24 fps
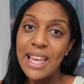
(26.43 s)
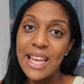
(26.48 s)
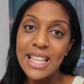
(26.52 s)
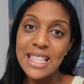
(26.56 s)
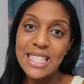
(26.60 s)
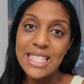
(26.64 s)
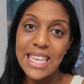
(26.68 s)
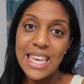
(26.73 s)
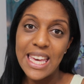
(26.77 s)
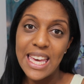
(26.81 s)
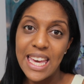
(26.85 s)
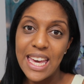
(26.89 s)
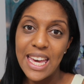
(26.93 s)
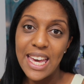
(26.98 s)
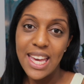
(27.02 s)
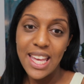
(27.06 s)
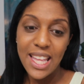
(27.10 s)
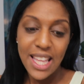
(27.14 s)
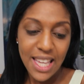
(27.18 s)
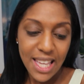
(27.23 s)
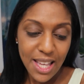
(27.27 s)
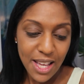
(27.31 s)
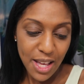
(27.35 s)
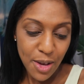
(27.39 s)

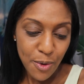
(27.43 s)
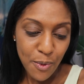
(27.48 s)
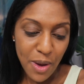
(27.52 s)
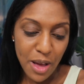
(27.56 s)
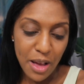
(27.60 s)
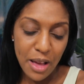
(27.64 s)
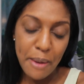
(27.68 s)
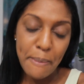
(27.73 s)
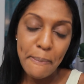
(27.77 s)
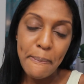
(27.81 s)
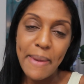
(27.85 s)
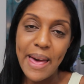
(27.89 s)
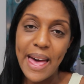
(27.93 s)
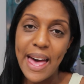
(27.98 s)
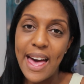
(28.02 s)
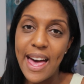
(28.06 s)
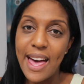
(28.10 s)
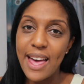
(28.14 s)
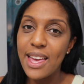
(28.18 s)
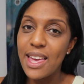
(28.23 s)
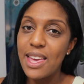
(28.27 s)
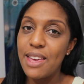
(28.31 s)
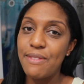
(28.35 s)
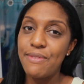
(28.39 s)
Blended. Welcome
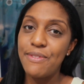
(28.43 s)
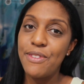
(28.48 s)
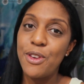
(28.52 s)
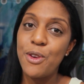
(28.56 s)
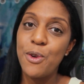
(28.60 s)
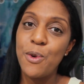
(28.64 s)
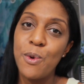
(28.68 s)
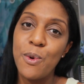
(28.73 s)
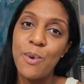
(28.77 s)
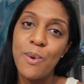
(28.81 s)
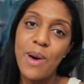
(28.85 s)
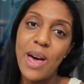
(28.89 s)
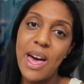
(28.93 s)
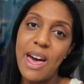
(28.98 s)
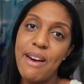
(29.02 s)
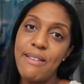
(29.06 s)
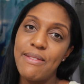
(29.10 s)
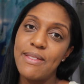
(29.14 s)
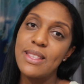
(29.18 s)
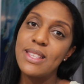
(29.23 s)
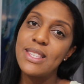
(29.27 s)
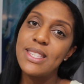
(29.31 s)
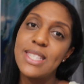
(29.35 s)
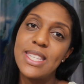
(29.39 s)
back. If you
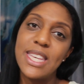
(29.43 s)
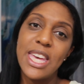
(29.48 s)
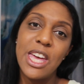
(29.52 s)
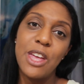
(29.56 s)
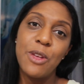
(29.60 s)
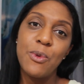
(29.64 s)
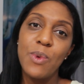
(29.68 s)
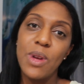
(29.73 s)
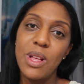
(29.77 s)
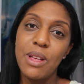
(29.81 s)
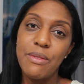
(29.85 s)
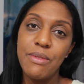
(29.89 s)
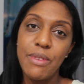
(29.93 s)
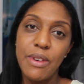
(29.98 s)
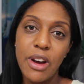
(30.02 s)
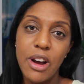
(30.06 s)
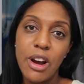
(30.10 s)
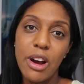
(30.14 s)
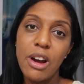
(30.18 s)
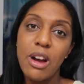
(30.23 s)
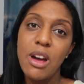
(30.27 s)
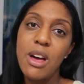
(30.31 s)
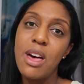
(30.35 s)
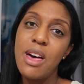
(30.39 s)
haven't seen one of
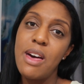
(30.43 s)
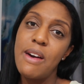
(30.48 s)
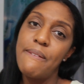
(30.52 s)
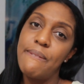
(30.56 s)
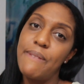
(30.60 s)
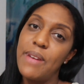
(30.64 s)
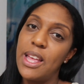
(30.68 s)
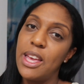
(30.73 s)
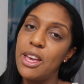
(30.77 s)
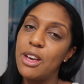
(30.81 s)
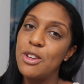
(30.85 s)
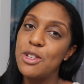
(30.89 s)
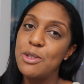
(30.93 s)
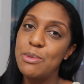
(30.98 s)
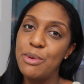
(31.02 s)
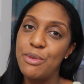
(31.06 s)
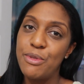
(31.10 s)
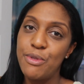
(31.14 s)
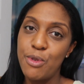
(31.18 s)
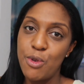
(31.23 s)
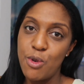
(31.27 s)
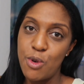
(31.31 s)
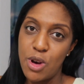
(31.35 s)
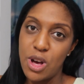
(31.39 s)
our videos
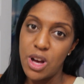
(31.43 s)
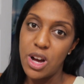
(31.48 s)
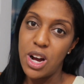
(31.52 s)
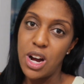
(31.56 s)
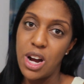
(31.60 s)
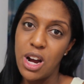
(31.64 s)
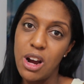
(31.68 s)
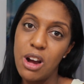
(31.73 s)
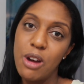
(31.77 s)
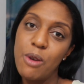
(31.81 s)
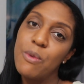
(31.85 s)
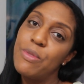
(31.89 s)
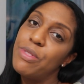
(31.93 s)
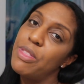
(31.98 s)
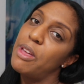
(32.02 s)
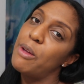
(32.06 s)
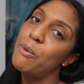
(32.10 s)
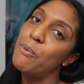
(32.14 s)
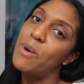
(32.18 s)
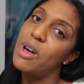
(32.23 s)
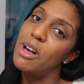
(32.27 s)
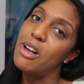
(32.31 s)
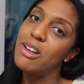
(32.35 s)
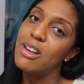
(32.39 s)
before,
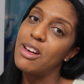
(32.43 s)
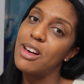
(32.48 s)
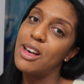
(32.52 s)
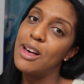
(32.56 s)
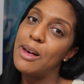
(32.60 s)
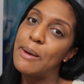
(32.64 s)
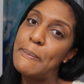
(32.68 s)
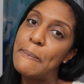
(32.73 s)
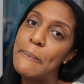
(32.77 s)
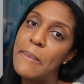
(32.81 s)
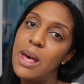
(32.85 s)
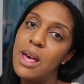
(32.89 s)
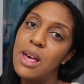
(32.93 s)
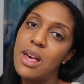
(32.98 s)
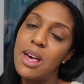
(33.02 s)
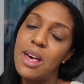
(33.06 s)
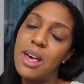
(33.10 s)
then welcome.